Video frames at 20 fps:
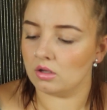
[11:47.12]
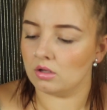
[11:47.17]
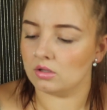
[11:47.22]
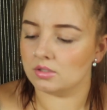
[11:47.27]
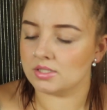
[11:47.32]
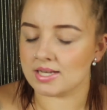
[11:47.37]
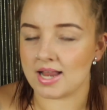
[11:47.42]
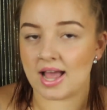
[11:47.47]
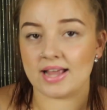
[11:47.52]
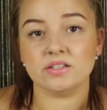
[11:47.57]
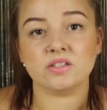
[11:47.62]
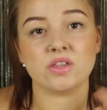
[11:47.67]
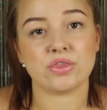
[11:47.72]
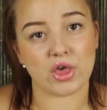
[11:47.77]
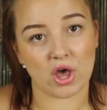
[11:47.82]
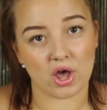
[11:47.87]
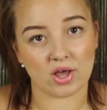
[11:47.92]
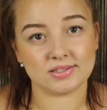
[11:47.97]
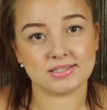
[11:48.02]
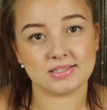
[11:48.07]
today's
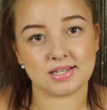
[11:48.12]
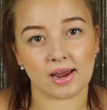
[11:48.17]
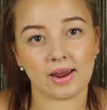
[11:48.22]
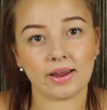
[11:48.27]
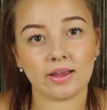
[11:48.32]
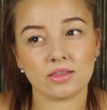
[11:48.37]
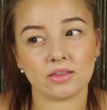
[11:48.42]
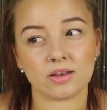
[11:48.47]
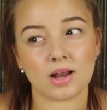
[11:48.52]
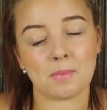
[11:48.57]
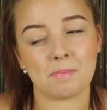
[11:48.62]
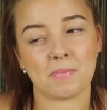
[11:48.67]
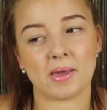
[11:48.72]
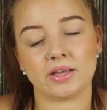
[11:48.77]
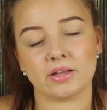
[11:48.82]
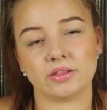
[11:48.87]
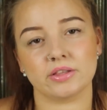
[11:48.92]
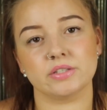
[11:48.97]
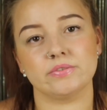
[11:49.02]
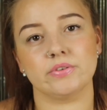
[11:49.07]
Thursday that I'm
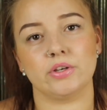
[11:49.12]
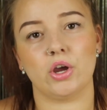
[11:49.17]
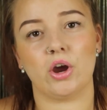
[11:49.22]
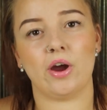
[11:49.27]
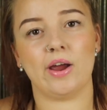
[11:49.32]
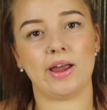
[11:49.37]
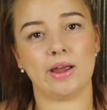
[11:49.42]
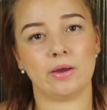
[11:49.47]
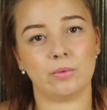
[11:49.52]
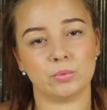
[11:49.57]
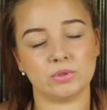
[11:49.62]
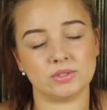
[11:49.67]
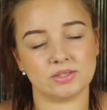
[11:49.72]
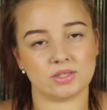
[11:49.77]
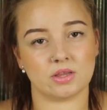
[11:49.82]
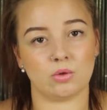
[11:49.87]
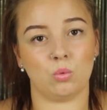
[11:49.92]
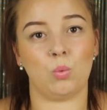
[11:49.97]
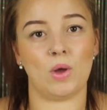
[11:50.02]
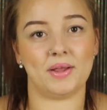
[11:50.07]
making this video. It was
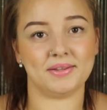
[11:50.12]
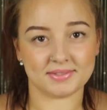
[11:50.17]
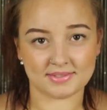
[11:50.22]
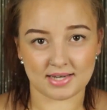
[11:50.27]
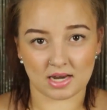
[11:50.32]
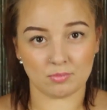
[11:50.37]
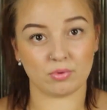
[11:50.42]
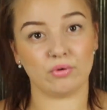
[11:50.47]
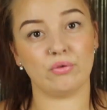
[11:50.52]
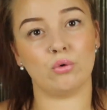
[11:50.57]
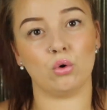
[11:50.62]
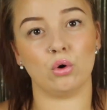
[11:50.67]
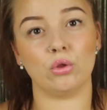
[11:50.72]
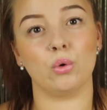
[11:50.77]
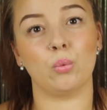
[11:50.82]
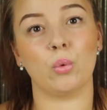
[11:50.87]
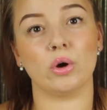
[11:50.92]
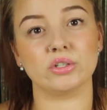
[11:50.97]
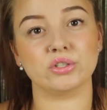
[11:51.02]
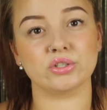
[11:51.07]
the Wednesday before
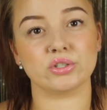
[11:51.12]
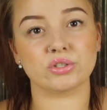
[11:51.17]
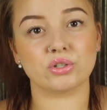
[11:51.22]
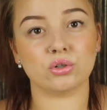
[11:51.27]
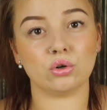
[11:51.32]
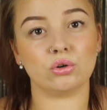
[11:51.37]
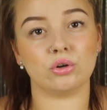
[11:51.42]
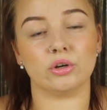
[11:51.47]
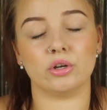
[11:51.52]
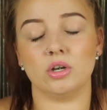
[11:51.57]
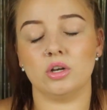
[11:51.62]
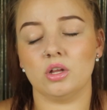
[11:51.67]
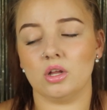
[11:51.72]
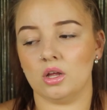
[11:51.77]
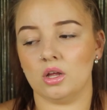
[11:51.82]
the one just gone.